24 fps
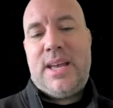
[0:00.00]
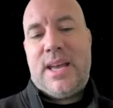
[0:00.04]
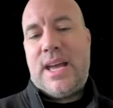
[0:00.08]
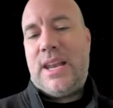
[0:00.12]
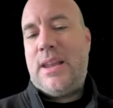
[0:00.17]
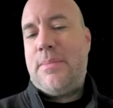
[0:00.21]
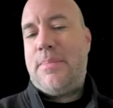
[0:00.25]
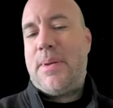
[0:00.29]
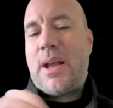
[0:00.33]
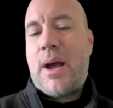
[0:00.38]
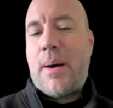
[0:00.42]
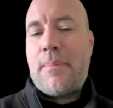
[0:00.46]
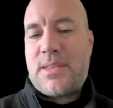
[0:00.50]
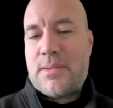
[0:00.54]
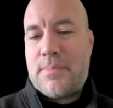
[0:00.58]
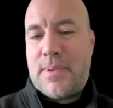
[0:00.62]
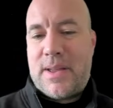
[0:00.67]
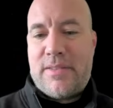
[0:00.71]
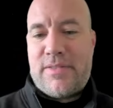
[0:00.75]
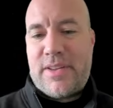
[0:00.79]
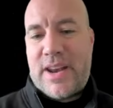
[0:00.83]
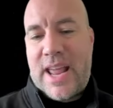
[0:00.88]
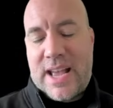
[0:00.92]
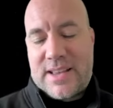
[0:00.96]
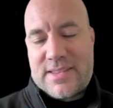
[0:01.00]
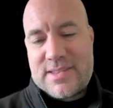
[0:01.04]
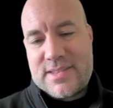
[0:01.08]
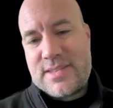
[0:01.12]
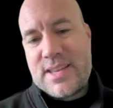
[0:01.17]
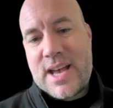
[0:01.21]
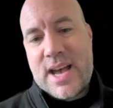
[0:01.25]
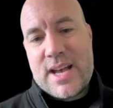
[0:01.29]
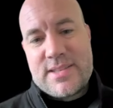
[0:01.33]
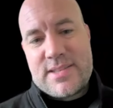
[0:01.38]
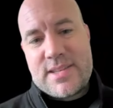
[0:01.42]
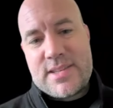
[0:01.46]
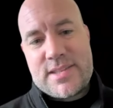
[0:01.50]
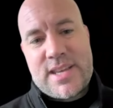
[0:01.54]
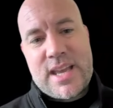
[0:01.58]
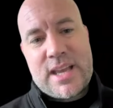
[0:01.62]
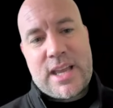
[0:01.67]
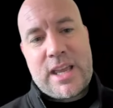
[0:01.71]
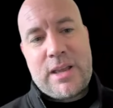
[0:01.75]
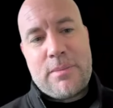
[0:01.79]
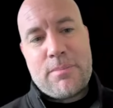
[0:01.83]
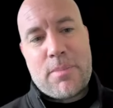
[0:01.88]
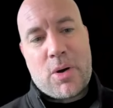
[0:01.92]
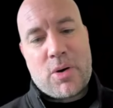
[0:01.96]
and it becomes a bit of an exercise in
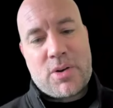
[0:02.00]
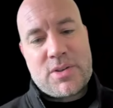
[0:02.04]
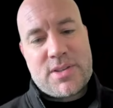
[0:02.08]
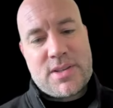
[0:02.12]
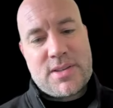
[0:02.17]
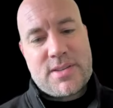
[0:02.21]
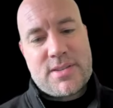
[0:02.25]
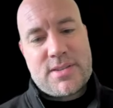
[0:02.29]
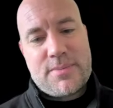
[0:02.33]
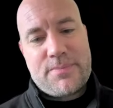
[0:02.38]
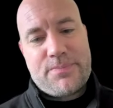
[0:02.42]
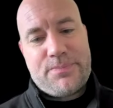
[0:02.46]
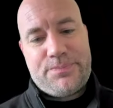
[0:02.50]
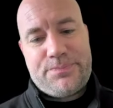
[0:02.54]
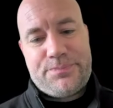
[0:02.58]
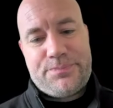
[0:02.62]
ticking boxes.